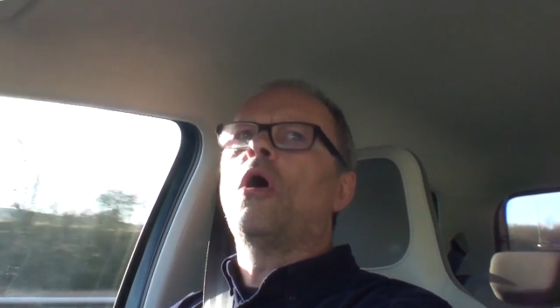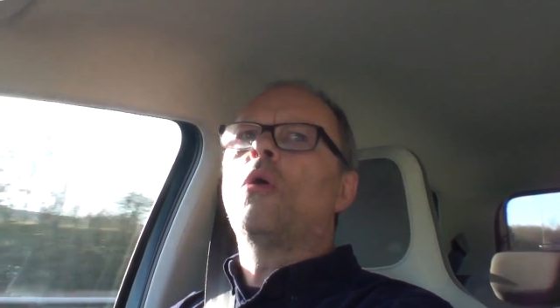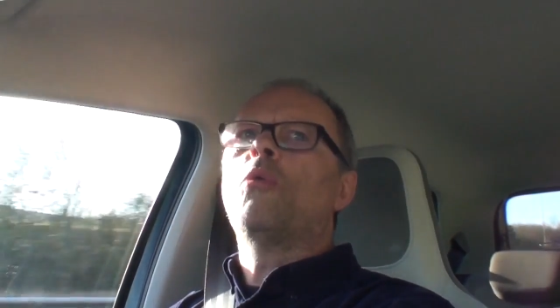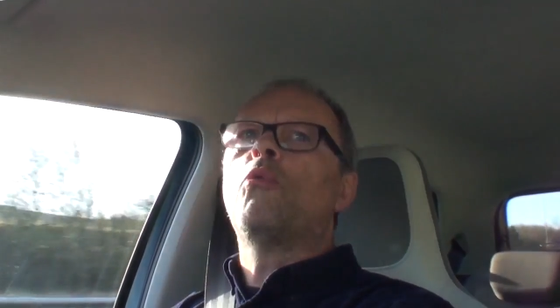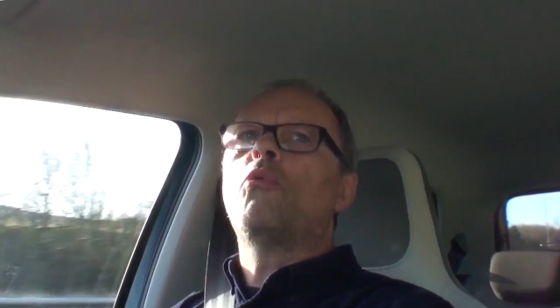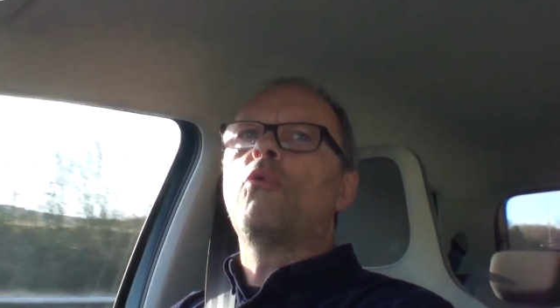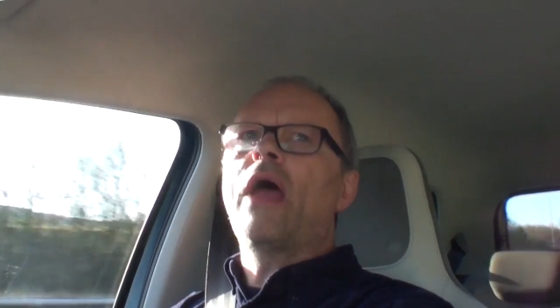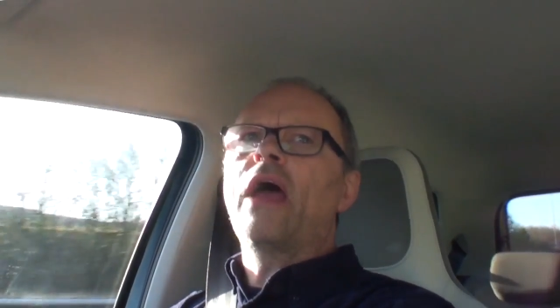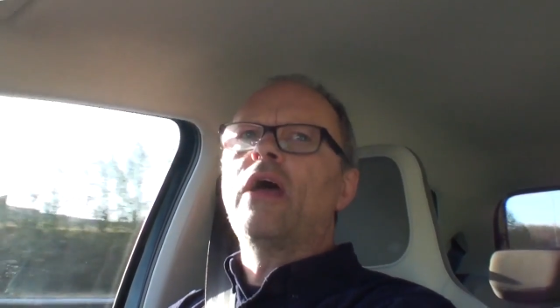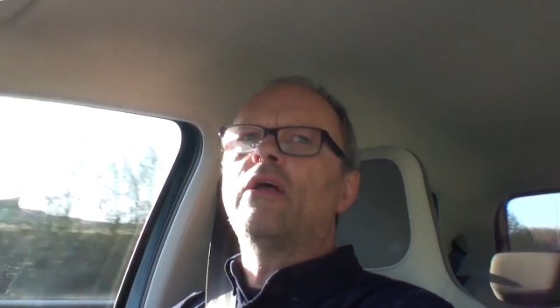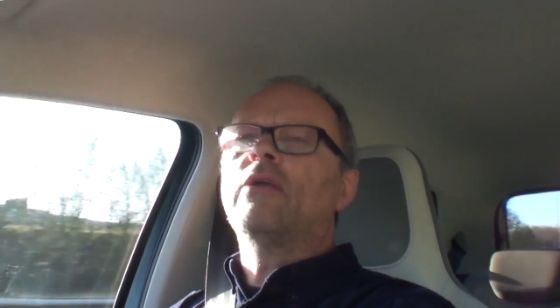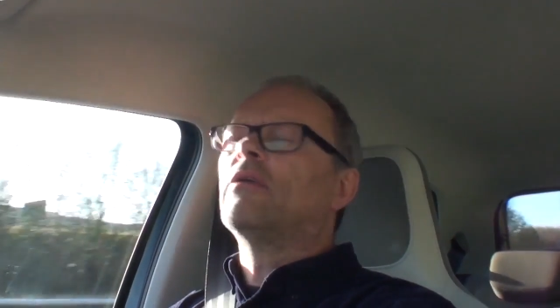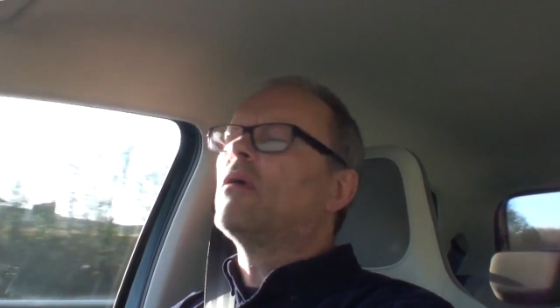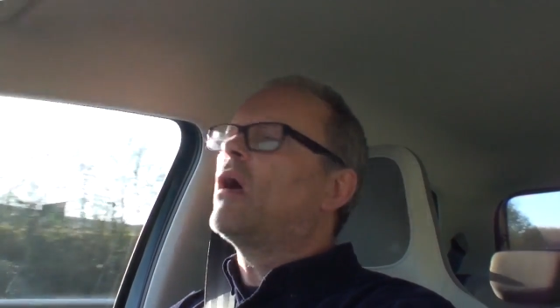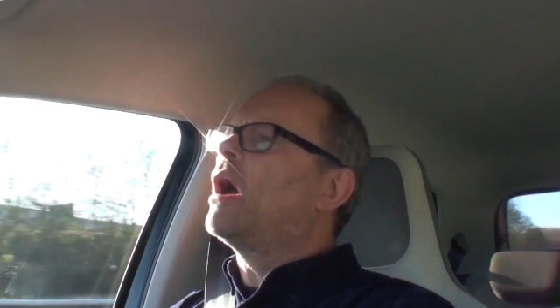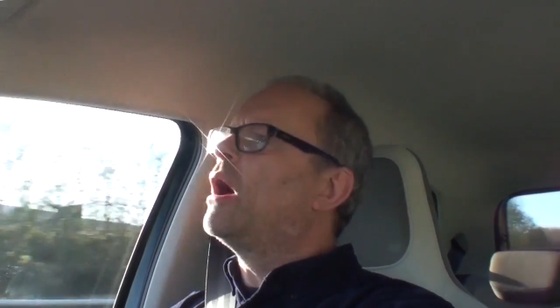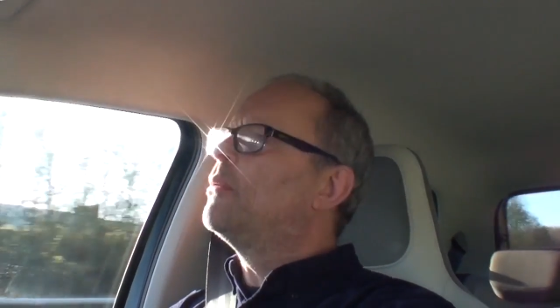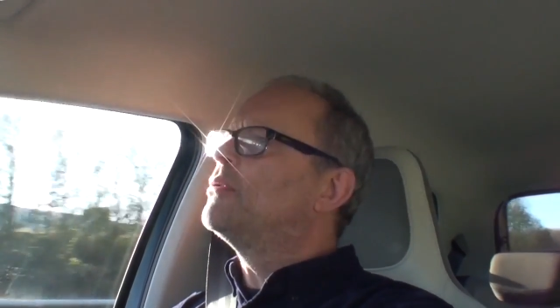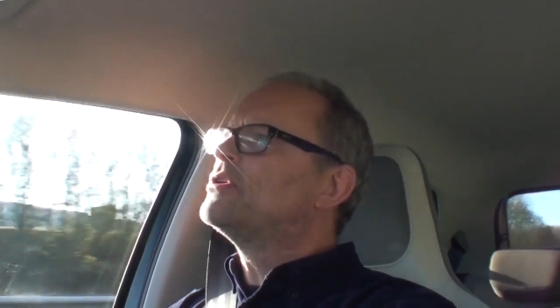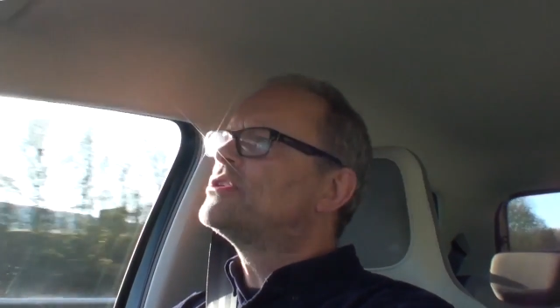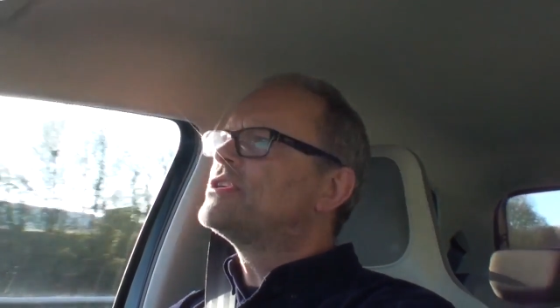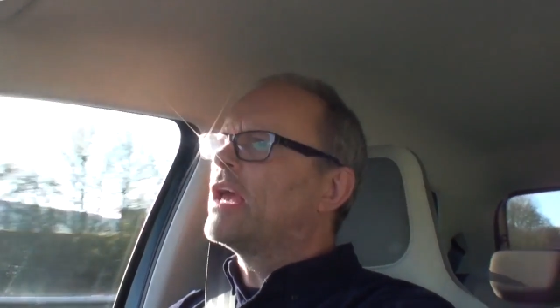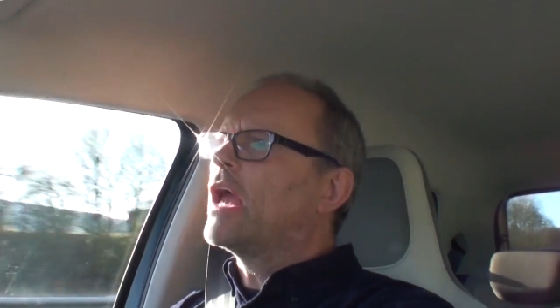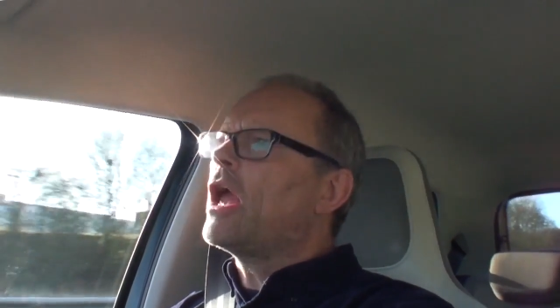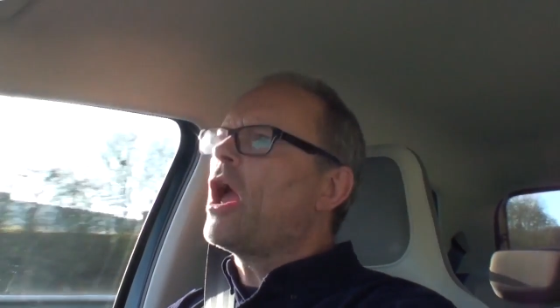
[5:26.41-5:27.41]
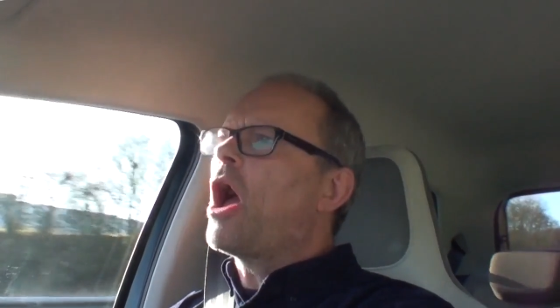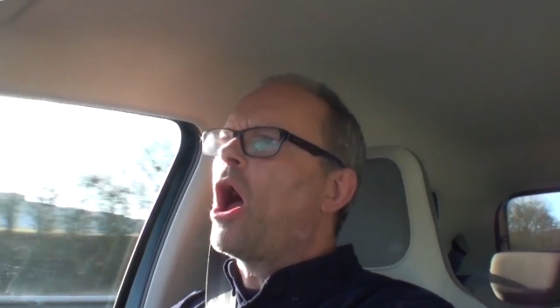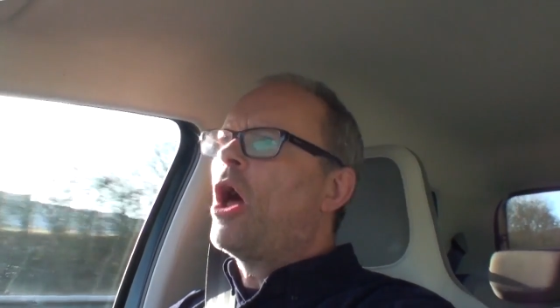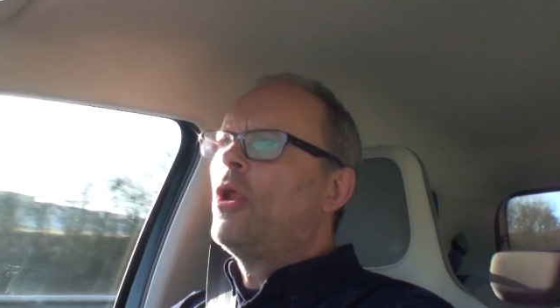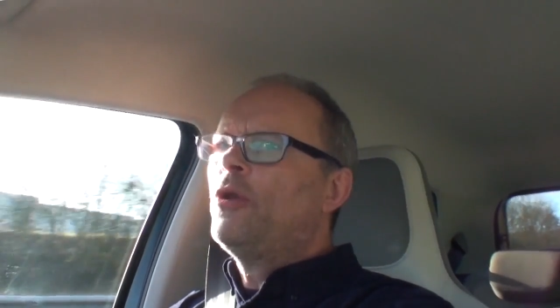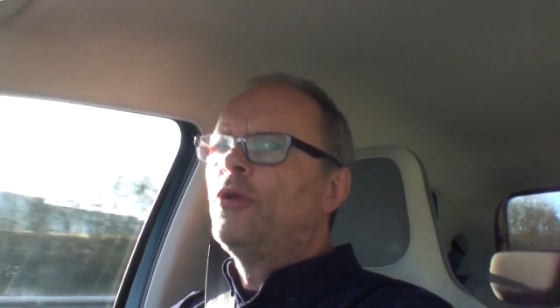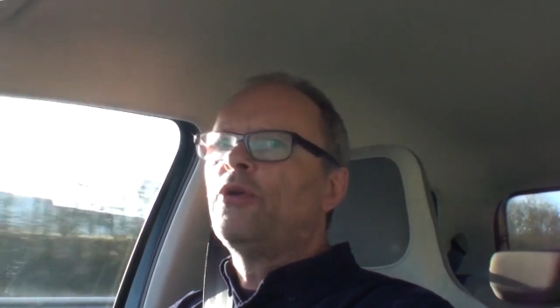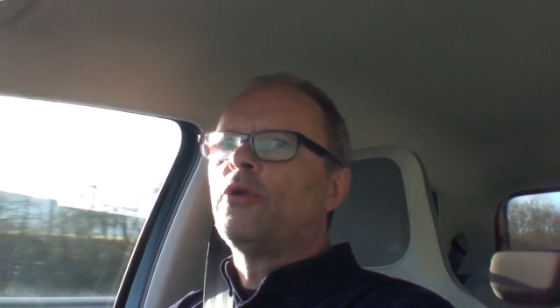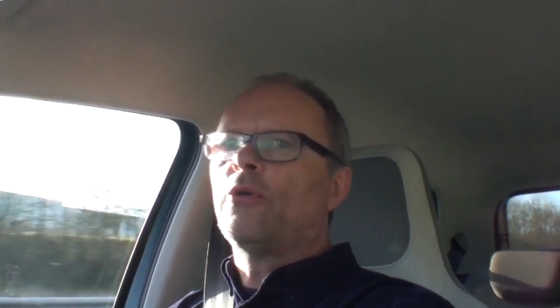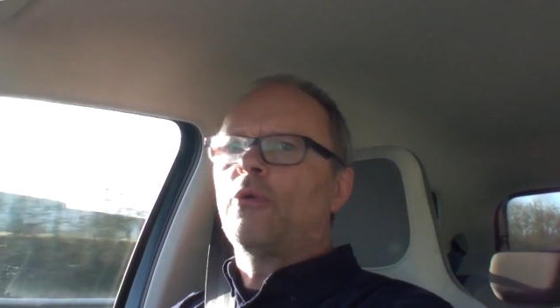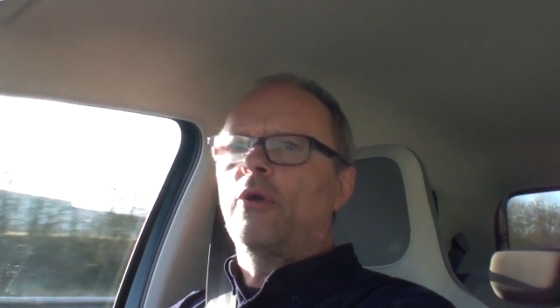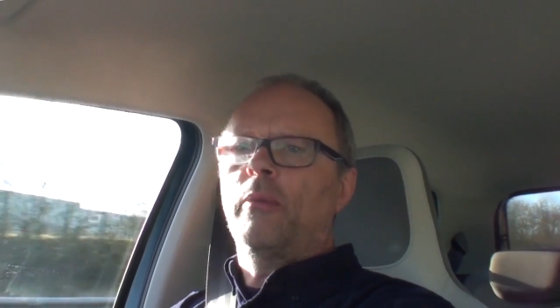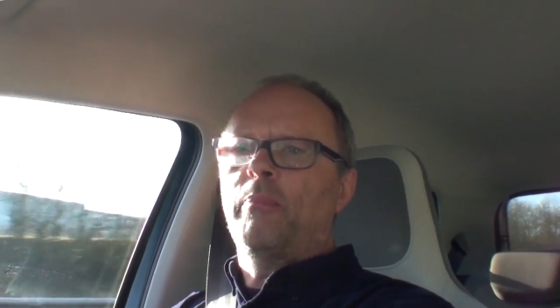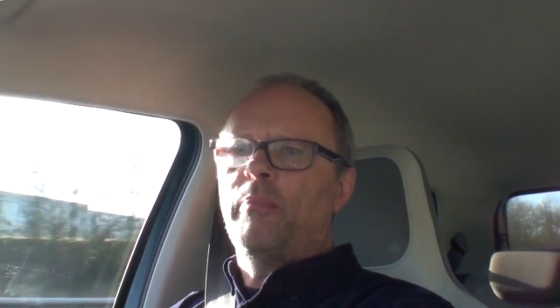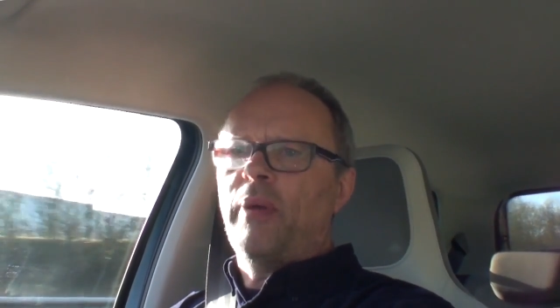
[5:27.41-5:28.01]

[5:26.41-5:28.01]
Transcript: around, I would say, under